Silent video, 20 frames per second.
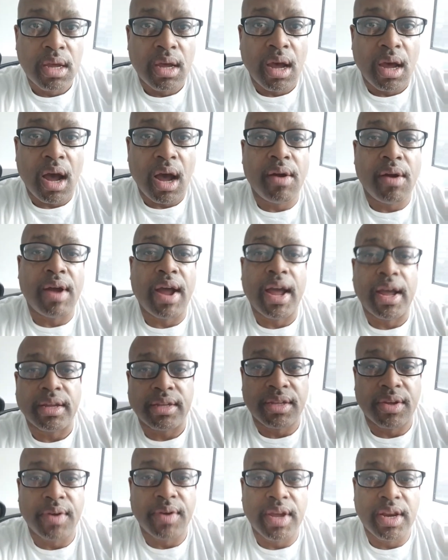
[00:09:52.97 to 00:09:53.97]
All right.
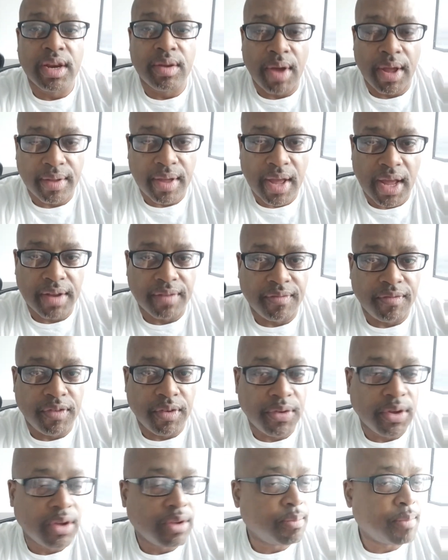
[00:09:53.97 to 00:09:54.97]
So anyway, I
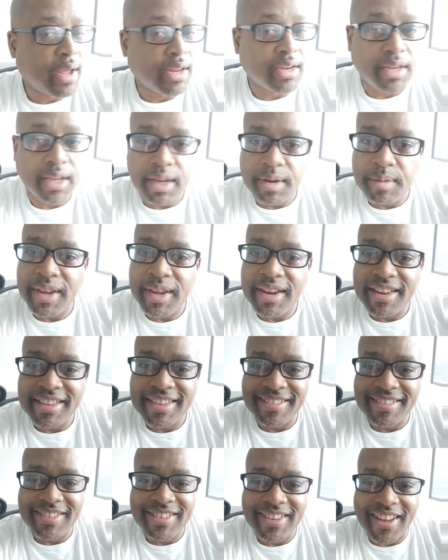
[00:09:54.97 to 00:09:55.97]
fulfilled my 10
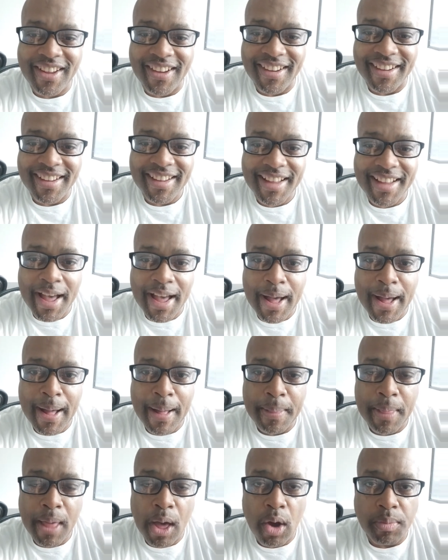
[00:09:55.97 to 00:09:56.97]
minutes of talk.
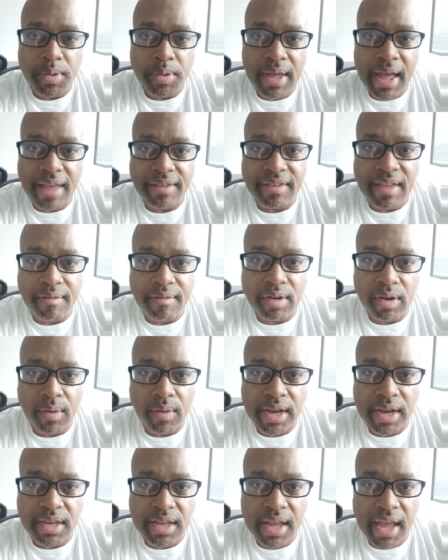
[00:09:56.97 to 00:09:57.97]
I hope you guys have a
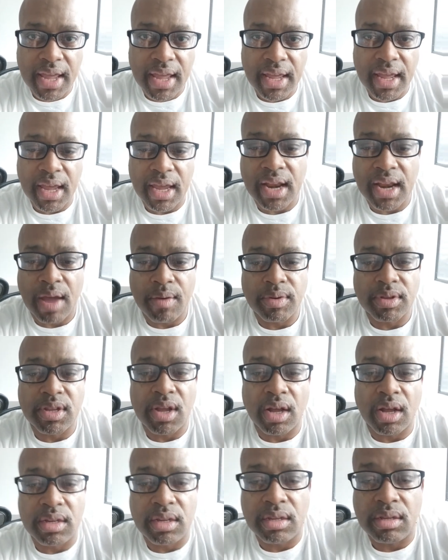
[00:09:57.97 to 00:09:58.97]
great day, and I will
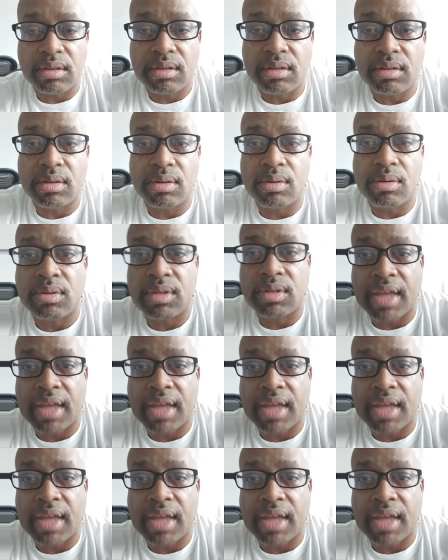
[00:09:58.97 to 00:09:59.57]
talk to you soon.